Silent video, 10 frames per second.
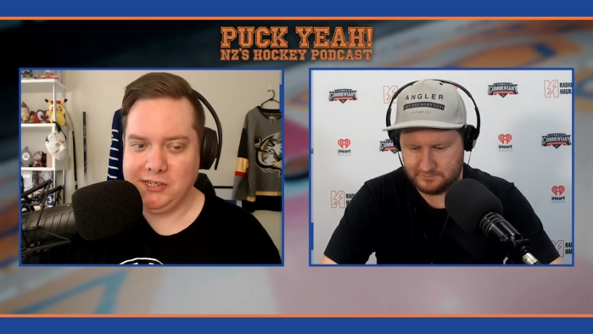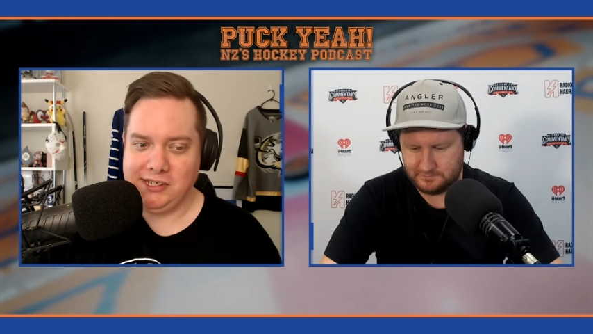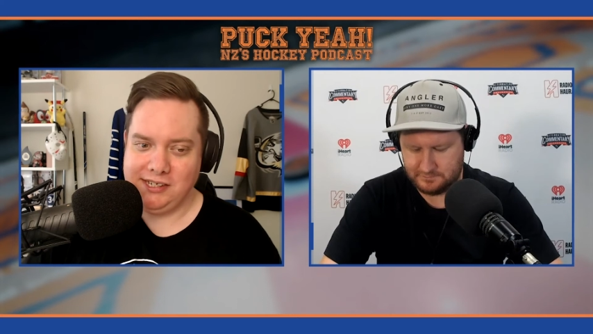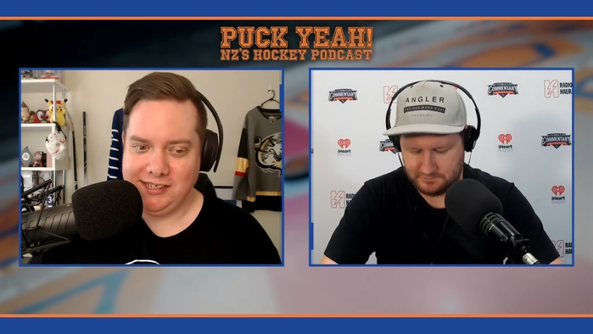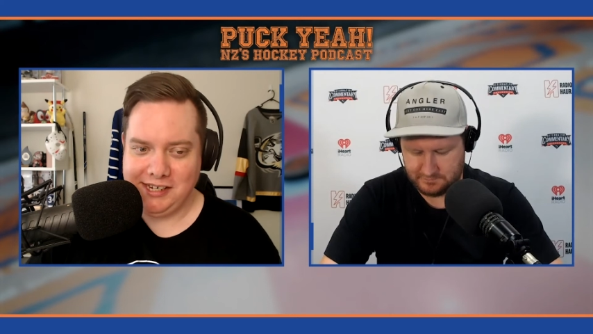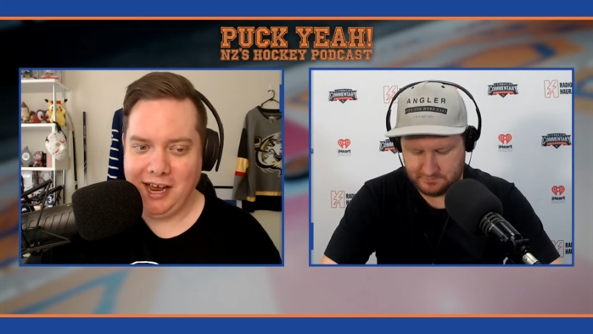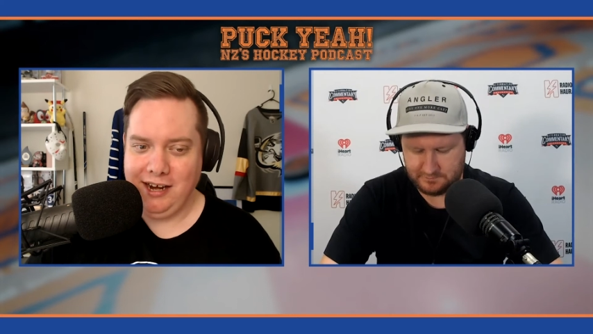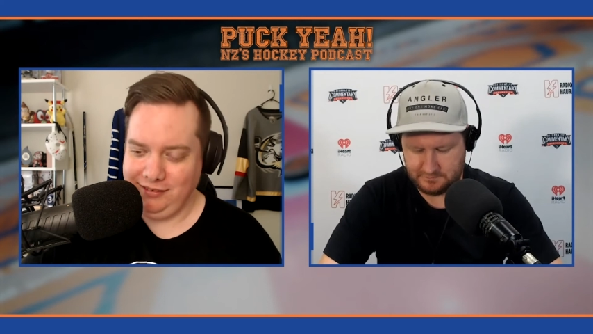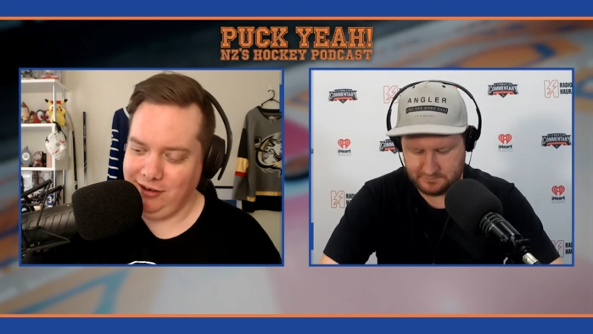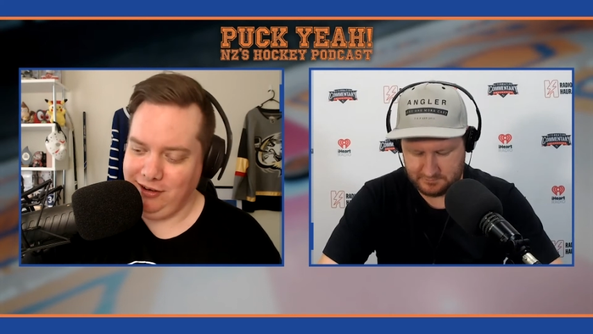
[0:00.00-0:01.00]
Speaker 1: sports
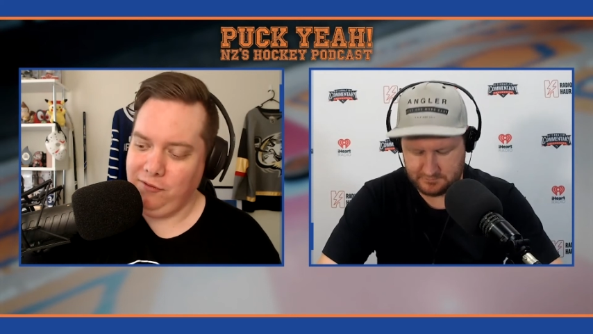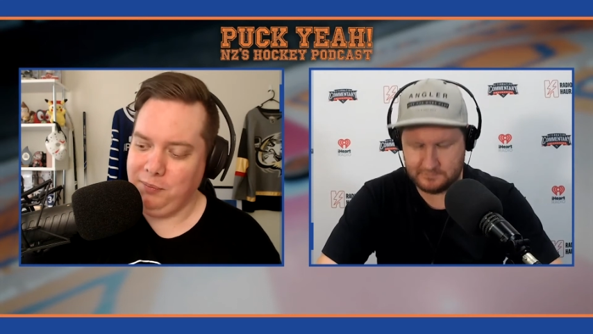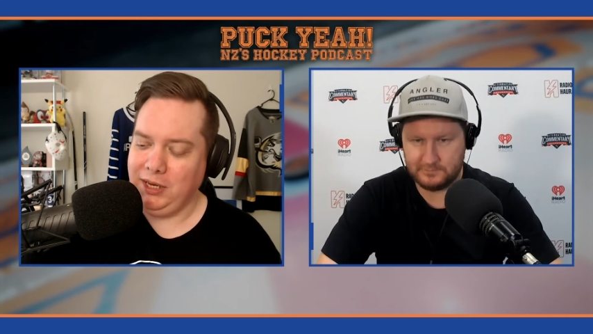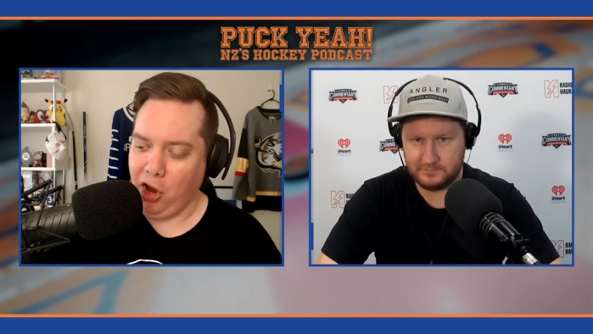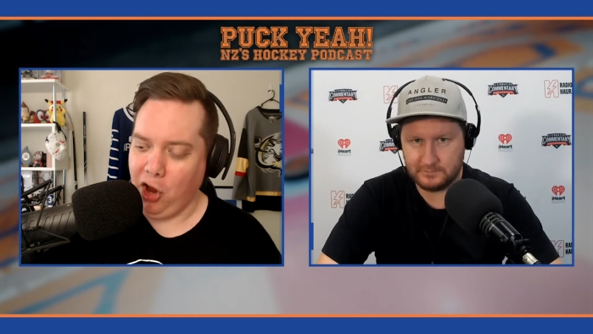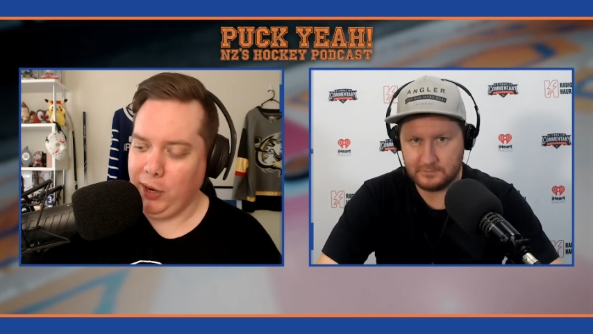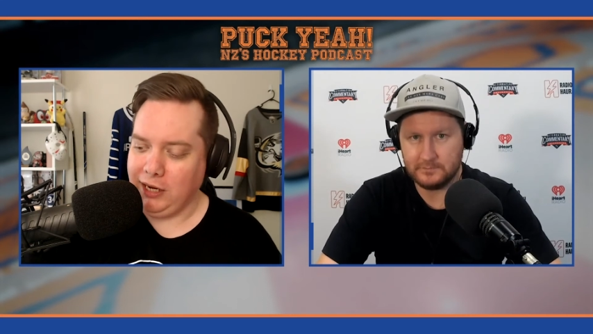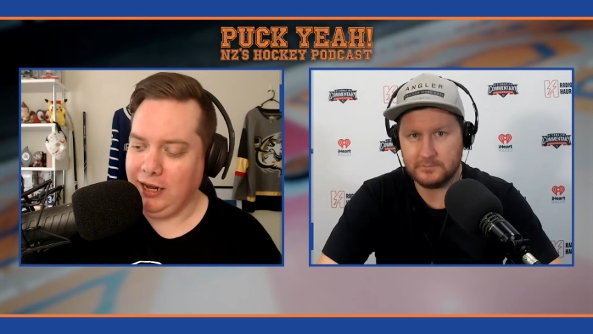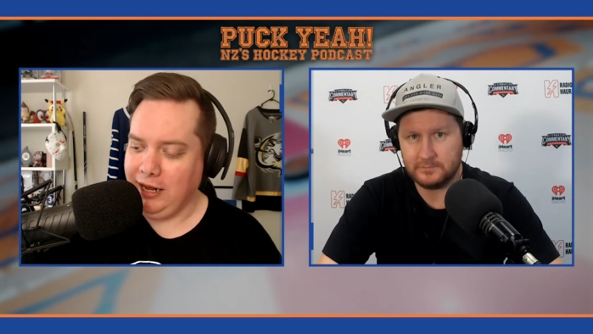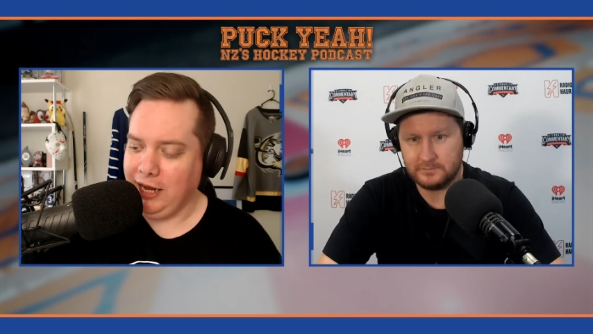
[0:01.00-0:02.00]
side of me
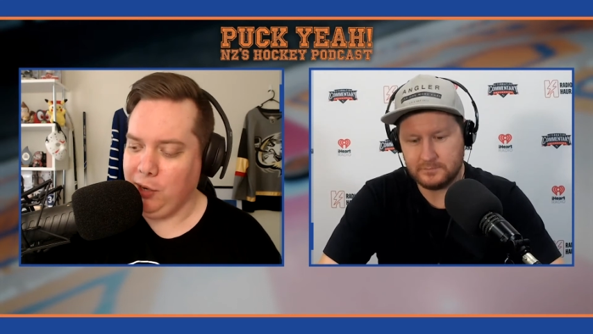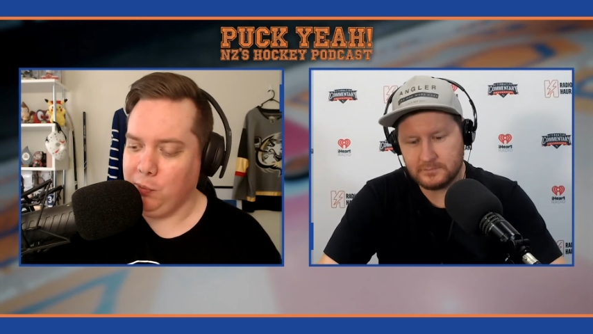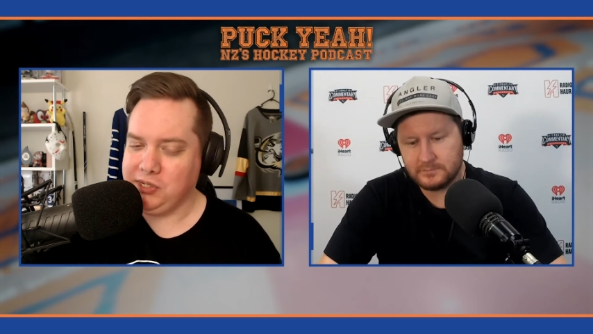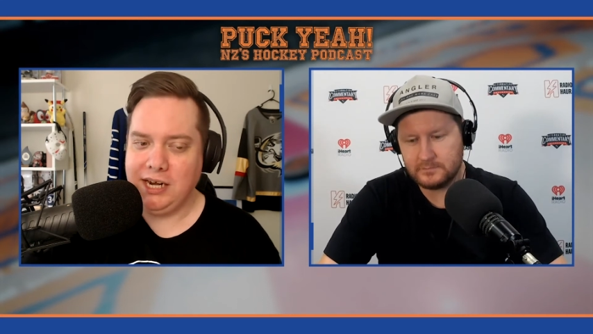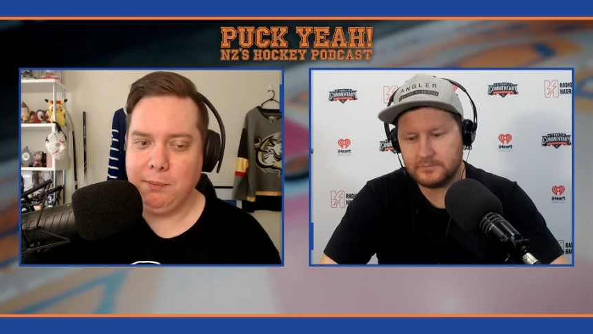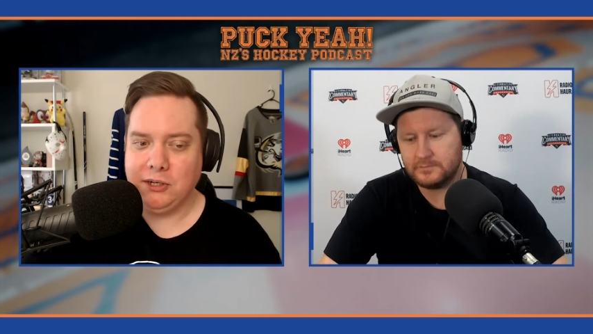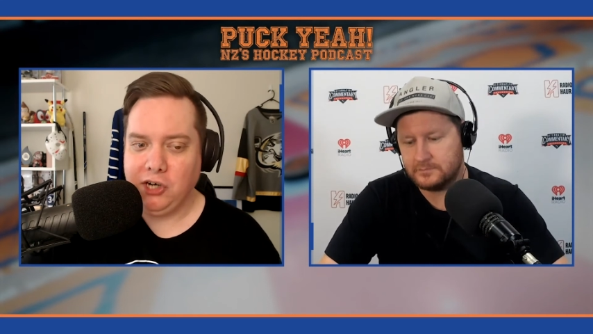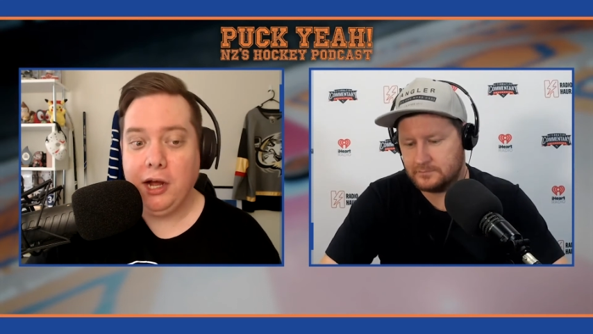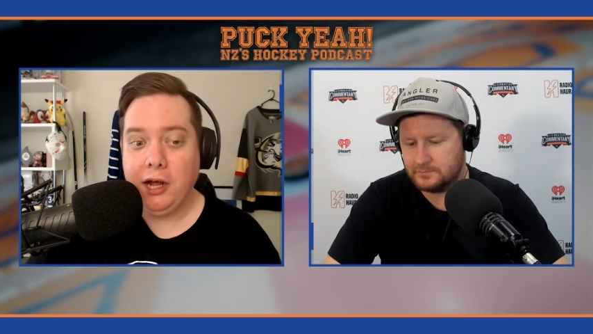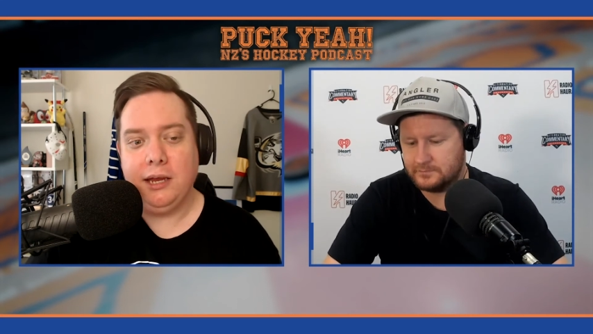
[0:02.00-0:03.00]
going, uh, I uh, wasn't getting
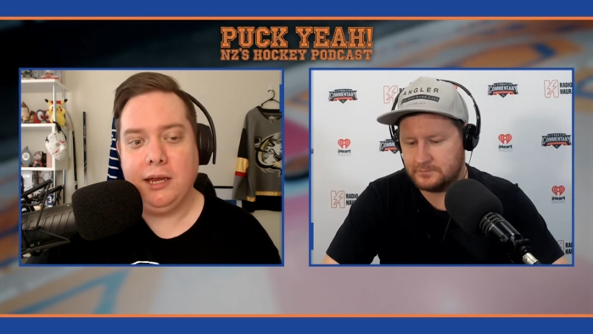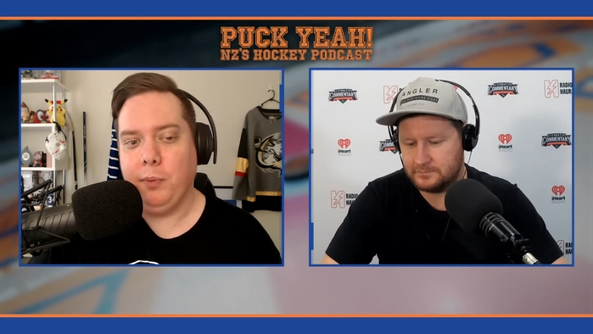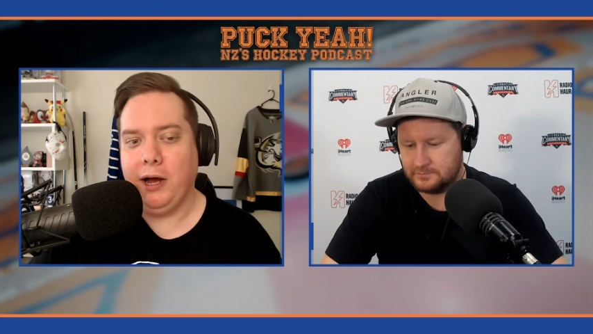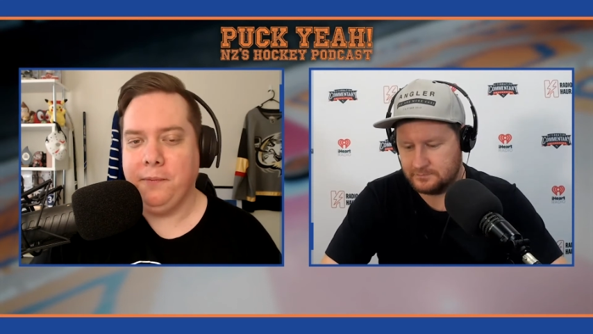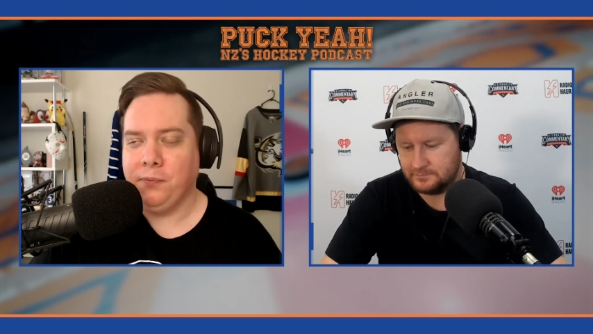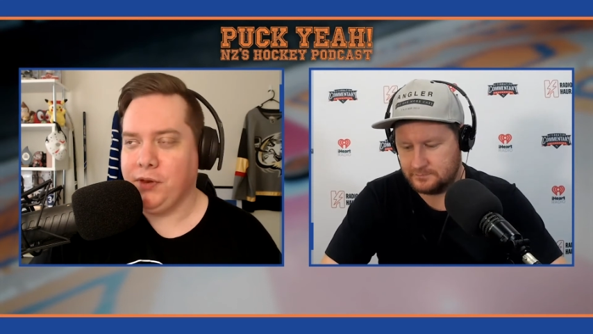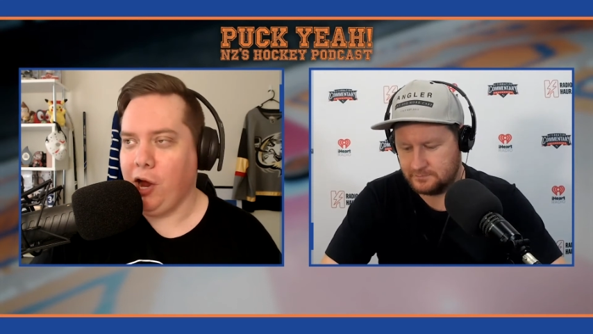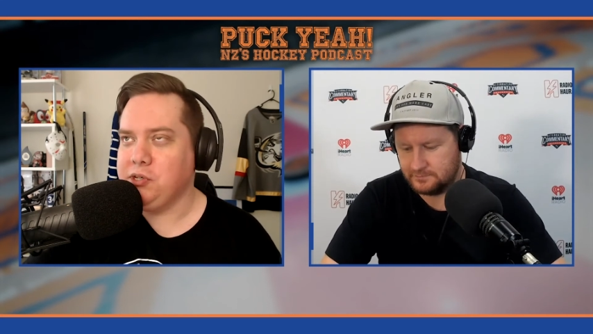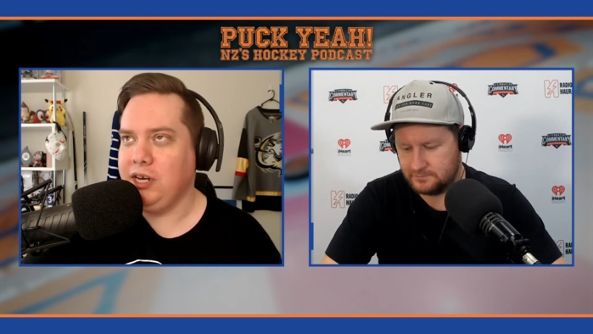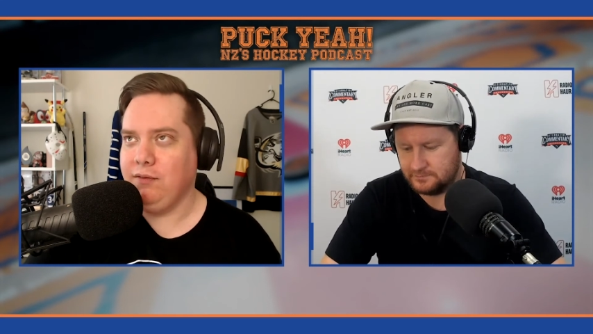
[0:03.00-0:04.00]
much hockey, but
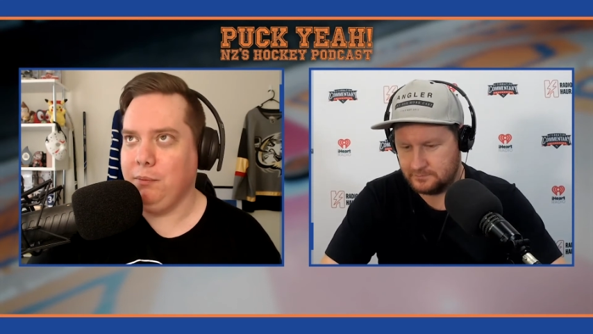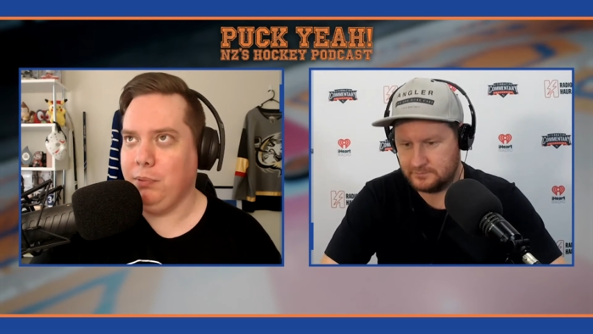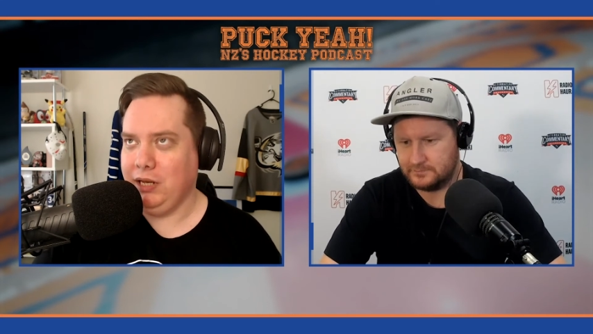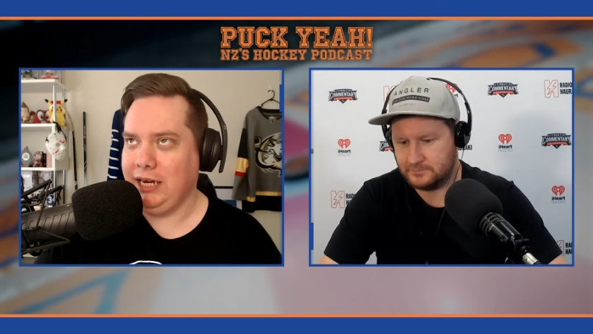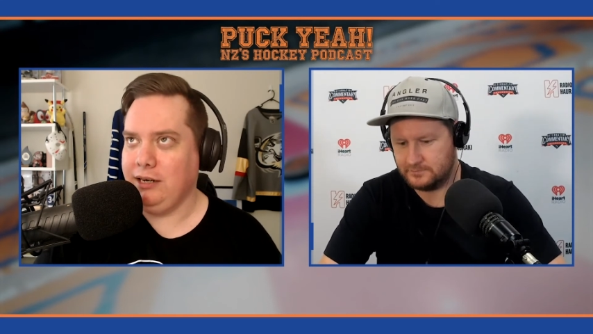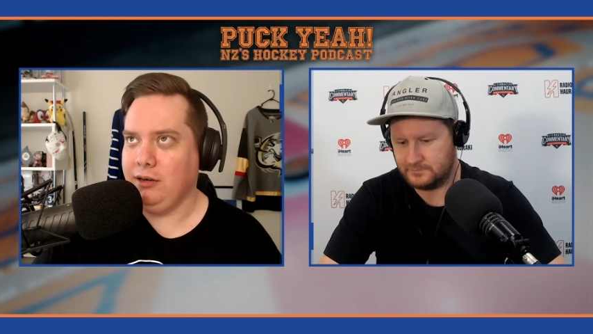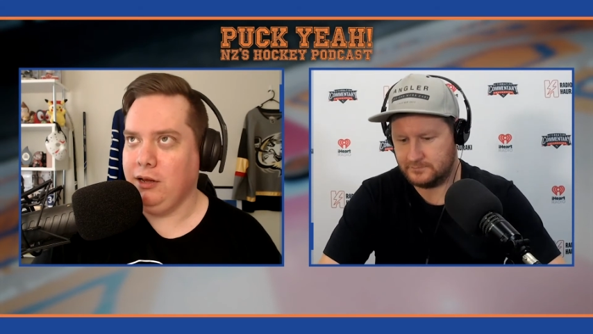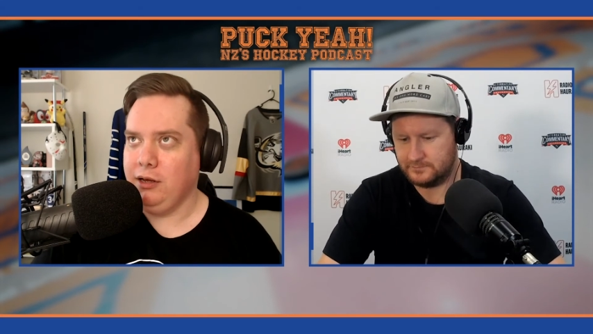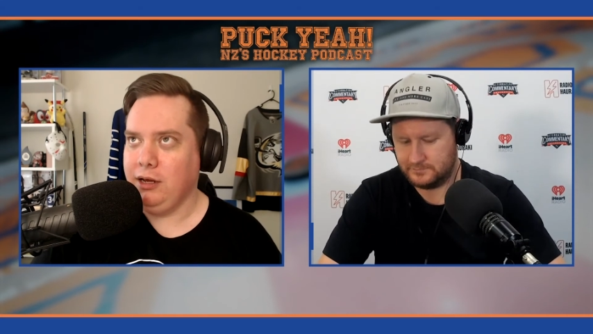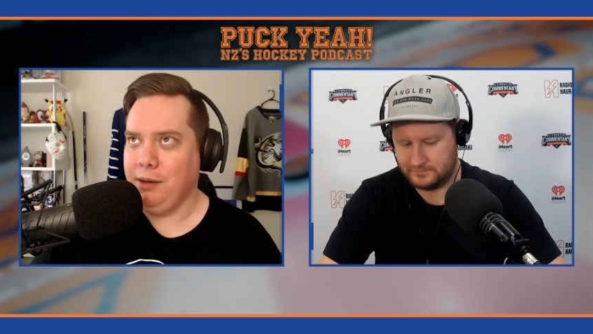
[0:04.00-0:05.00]
I wasn't even playing